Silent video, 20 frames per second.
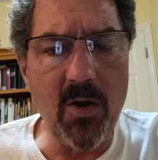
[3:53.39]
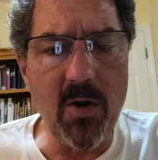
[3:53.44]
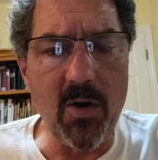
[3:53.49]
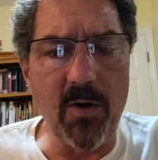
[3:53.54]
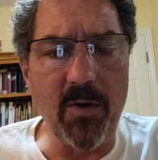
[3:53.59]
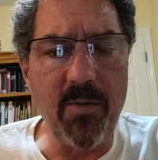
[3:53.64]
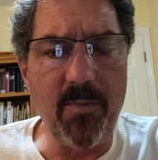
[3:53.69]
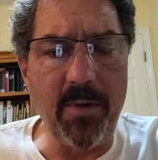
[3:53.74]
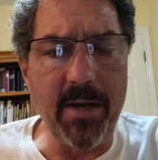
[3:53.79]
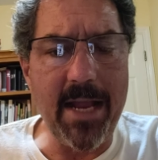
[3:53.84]

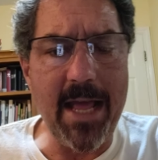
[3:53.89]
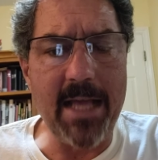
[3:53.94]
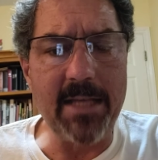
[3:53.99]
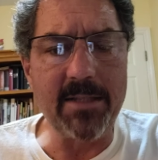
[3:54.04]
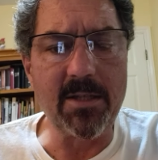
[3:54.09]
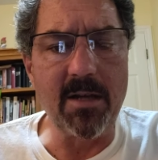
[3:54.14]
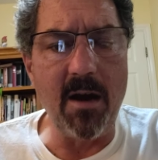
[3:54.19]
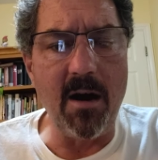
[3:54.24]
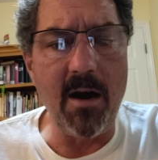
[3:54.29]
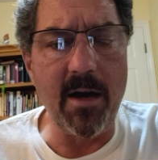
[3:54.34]
earth, but
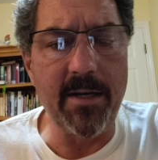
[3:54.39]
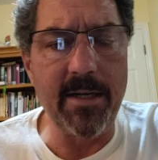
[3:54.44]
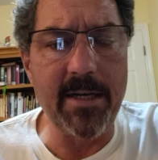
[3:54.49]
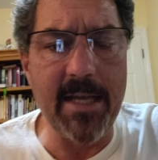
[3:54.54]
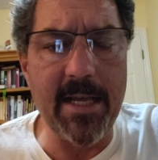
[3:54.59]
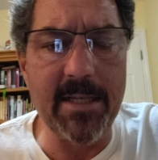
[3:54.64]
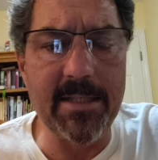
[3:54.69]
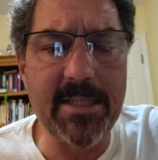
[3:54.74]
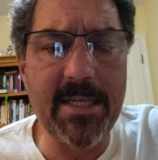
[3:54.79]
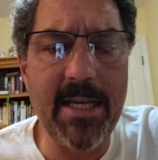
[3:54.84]
as God and
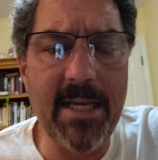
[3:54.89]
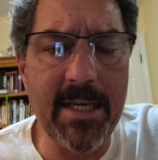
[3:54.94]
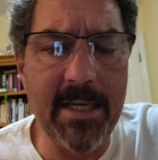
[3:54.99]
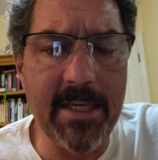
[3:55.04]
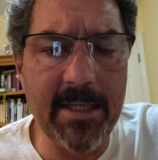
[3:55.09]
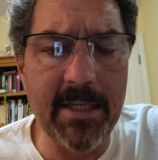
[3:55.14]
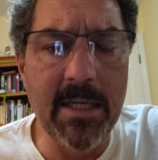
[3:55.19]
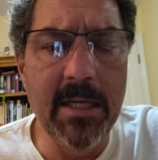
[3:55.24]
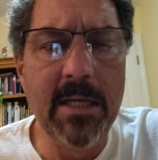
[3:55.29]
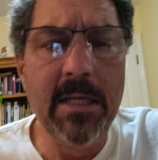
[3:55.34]
as
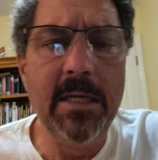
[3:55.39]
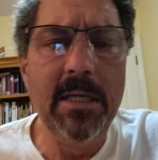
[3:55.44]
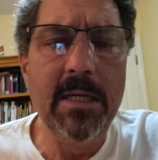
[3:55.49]
king